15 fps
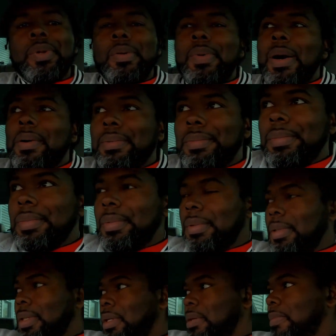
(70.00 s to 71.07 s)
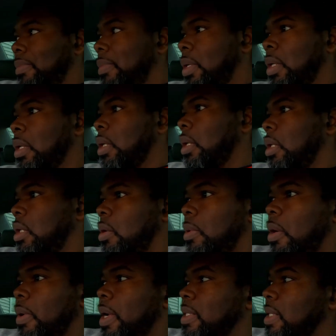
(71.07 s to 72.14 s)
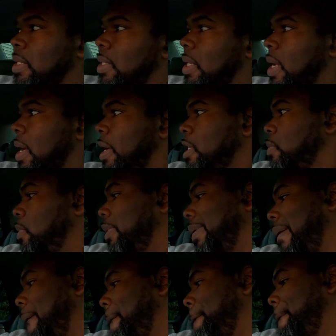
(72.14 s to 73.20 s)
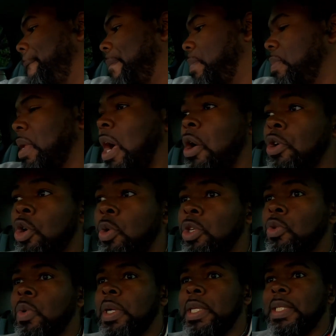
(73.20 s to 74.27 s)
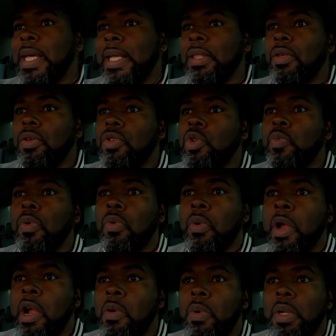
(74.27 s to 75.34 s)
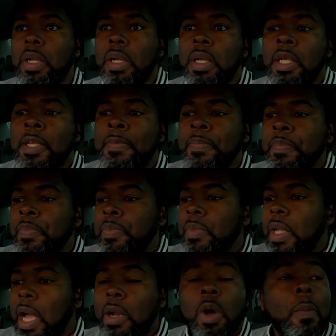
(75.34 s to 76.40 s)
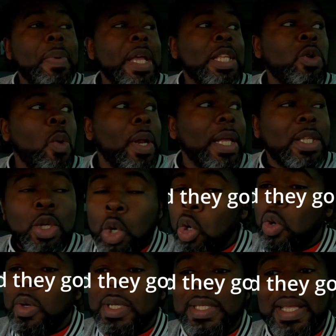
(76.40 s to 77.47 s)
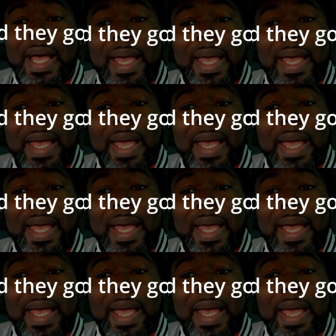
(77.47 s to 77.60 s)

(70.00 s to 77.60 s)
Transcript: bit about WRX STIs, but I don't know which one is like the super rare one. I know B22 is